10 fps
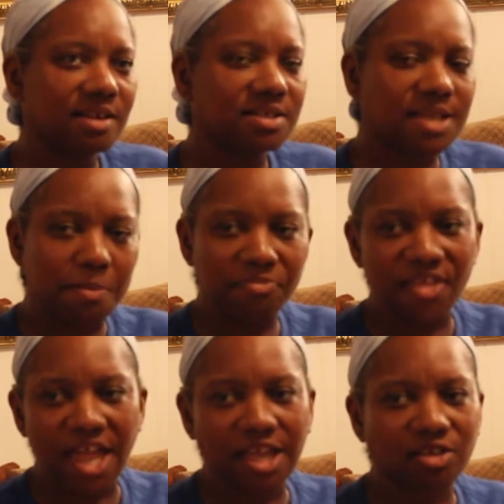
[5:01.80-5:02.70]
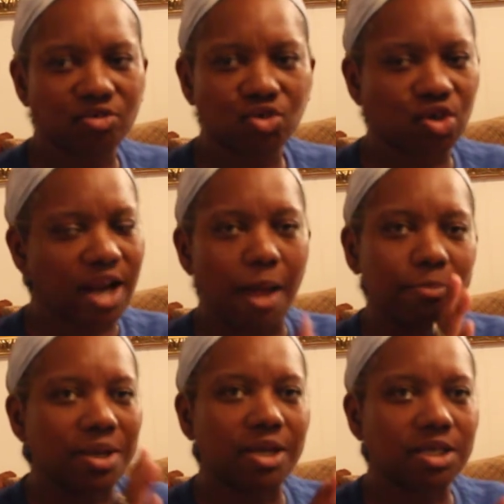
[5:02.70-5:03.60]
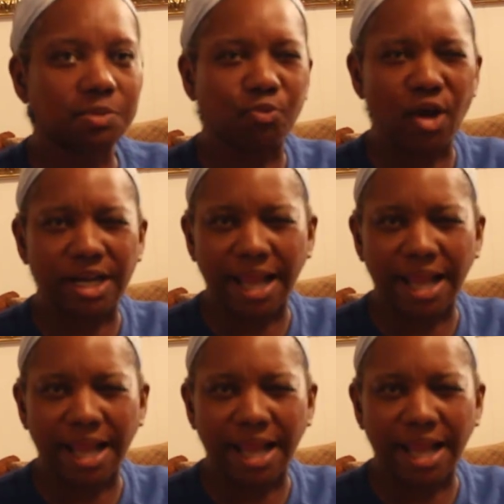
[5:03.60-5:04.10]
Something should not be spread